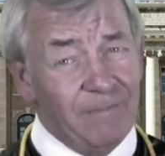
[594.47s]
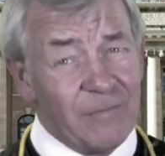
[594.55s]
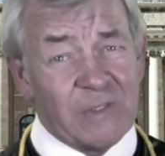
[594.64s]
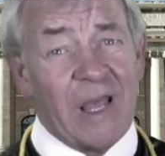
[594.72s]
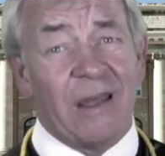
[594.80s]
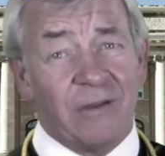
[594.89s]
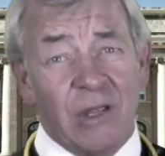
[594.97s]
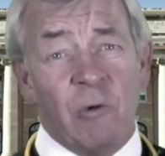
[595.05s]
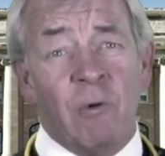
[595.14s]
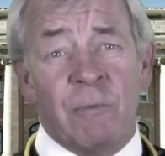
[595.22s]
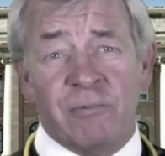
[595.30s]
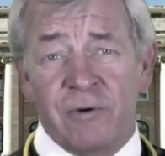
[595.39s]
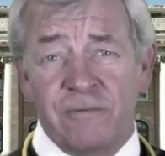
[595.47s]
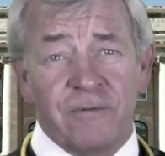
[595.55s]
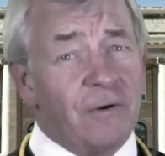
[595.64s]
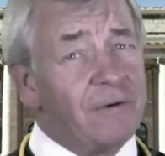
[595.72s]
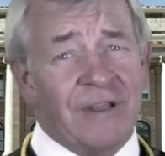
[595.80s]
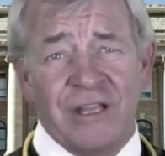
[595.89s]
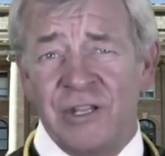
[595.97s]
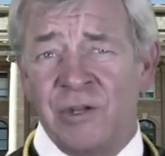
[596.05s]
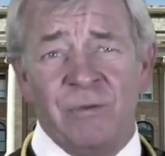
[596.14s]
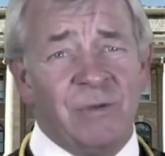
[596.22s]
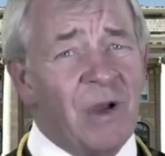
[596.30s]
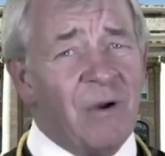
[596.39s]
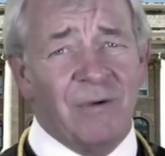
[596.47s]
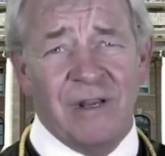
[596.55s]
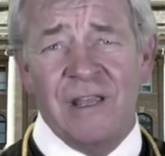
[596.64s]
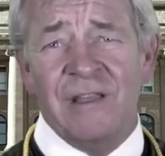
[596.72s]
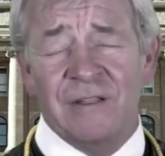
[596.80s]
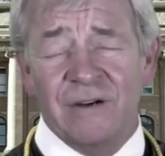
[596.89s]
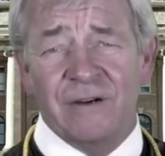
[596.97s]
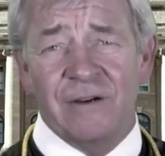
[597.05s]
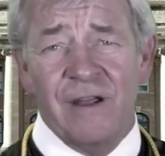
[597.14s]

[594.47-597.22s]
sadly, would prefer that you don't either.